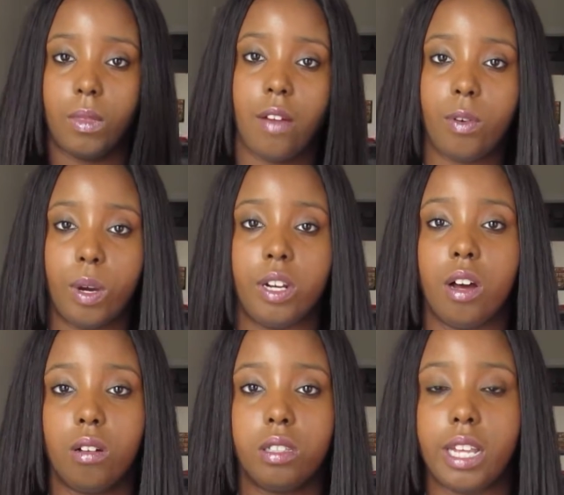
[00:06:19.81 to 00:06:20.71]
Everyone
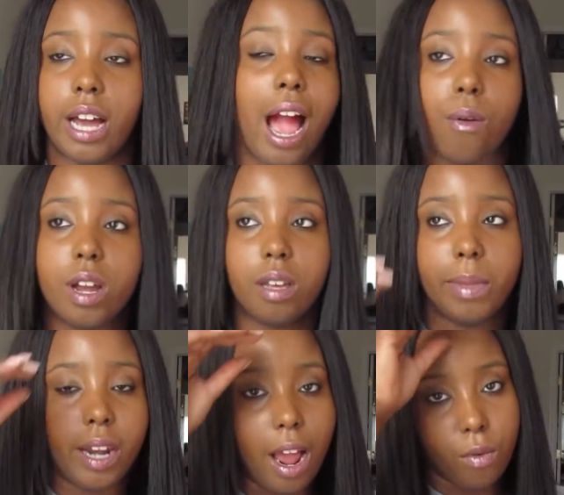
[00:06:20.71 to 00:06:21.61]
knows, like, I
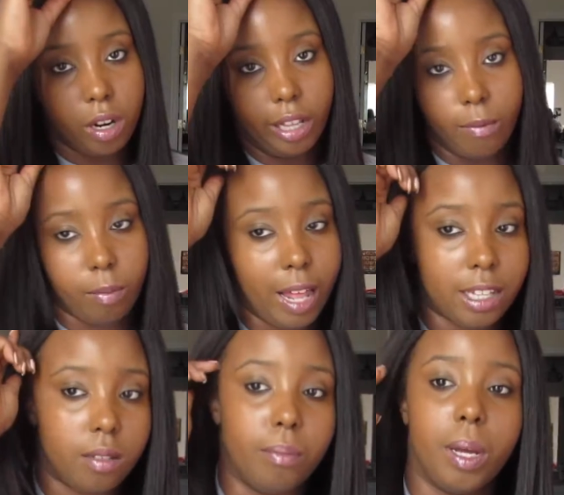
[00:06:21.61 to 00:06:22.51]
recommend IWear Glam and
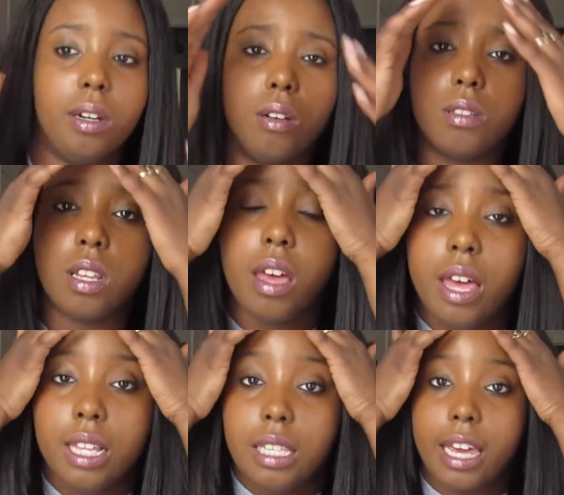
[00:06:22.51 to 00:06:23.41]
Blossom bundles
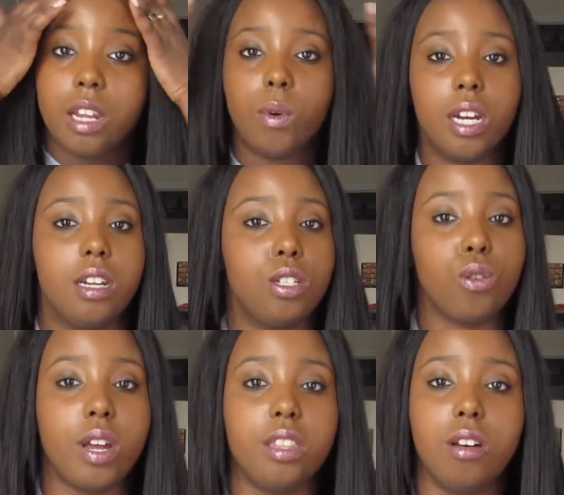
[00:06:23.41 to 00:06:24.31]
to anyone in
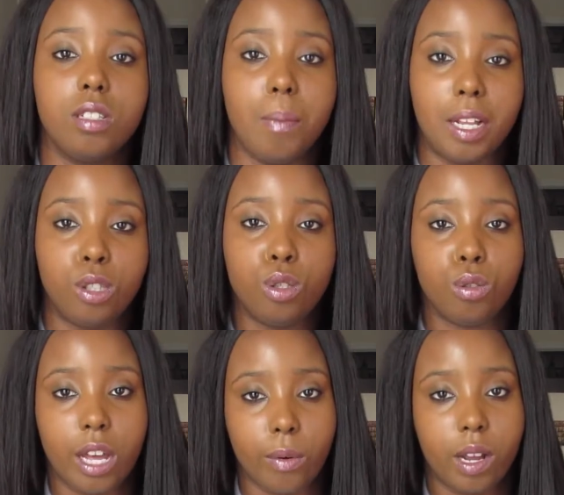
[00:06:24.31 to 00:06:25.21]
Detroit. Those are my
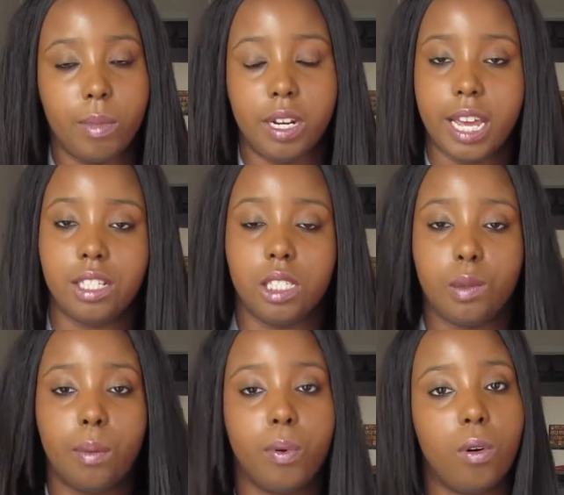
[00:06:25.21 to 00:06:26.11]
2 like
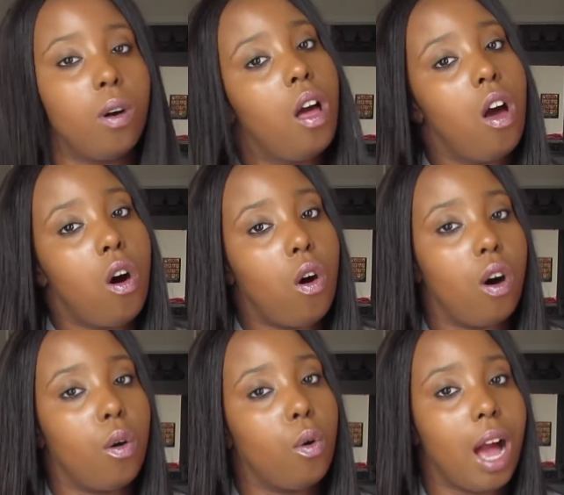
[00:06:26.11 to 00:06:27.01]
recommendations. People
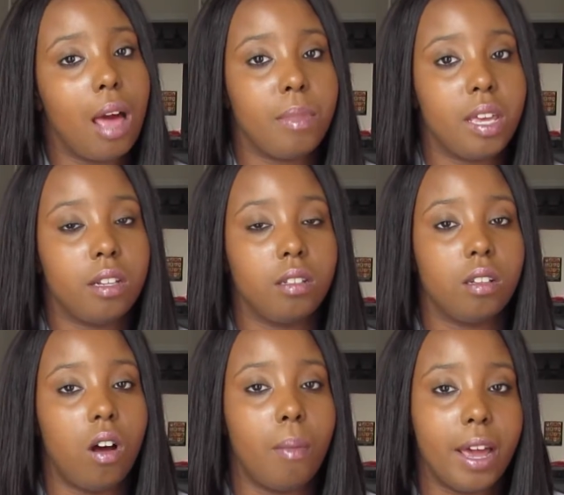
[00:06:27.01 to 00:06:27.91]
who comment
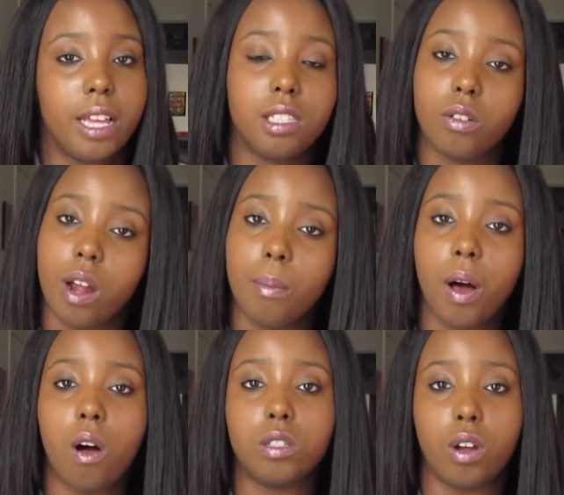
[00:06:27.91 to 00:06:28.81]
on my Instagram
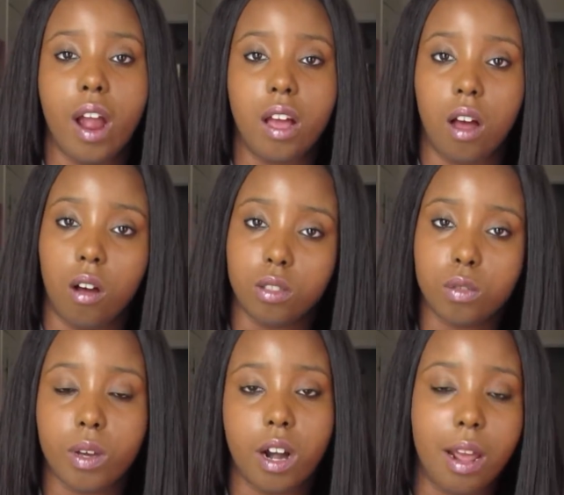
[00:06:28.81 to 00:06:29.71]
posts or on
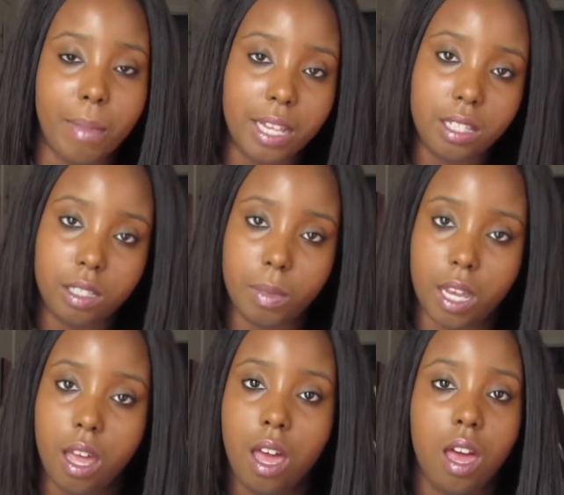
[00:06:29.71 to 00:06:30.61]
Twitter, they message me.